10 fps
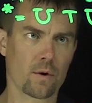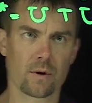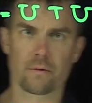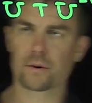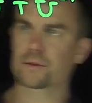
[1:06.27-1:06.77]
U
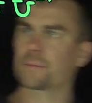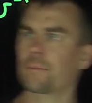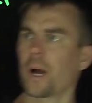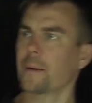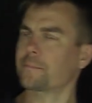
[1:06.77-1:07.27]
inverse.
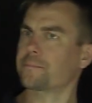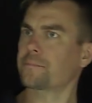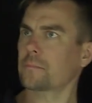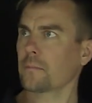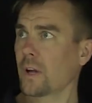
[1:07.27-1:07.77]
Okay,
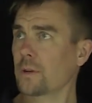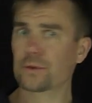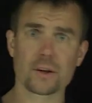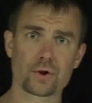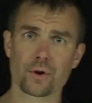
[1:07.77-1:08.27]

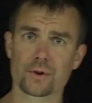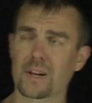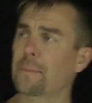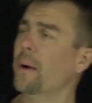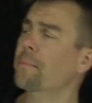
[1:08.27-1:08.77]
so that's Schur's
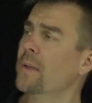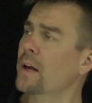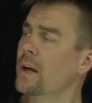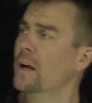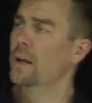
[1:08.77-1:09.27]
lemma.
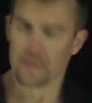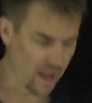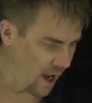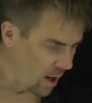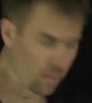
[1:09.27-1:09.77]

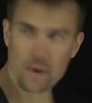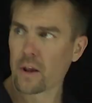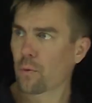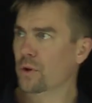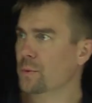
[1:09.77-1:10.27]
Now,
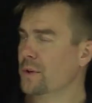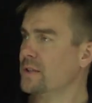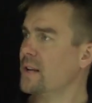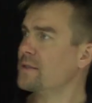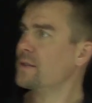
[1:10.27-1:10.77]
in other words, what
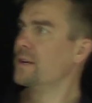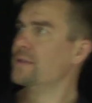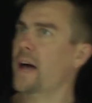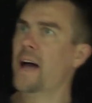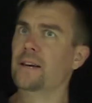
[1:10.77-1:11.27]
this says
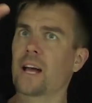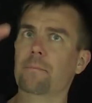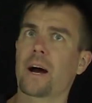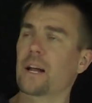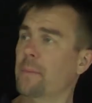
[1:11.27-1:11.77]
that any
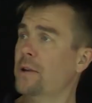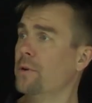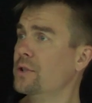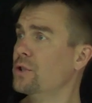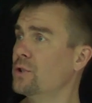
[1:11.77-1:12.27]
n by n
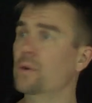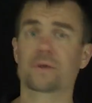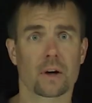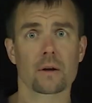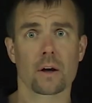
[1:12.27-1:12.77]
matrix is
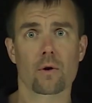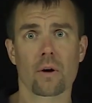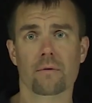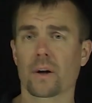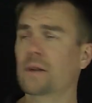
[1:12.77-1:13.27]
unitarily
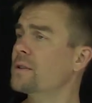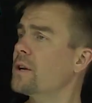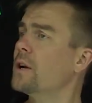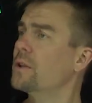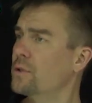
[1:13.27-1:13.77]
equivalent
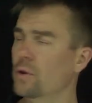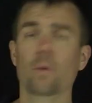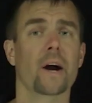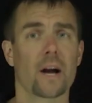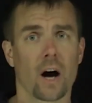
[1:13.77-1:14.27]

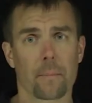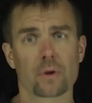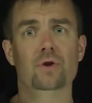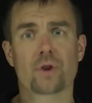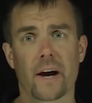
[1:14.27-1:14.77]
to a
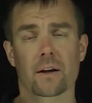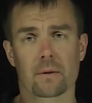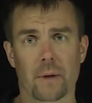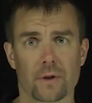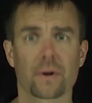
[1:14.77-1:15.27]
upper
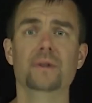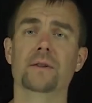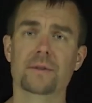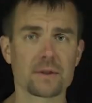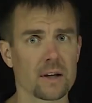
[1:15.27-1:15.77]
triangular matrix.
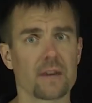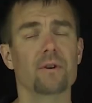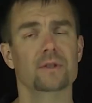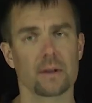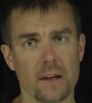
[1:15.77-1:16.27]
And this is going to
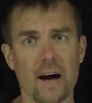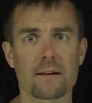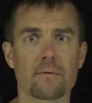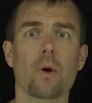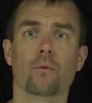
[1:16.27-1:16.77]
give us a lot
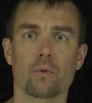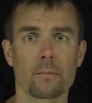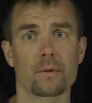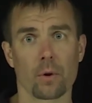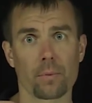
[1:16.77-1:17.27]
of
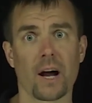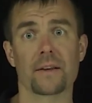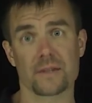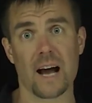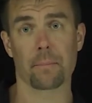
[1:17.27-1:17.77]
room to apply
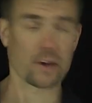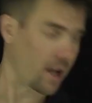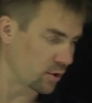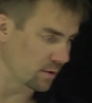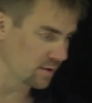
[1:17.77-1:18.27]
this in
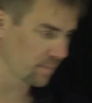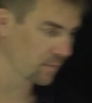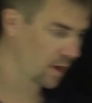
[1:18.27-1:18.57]
applications,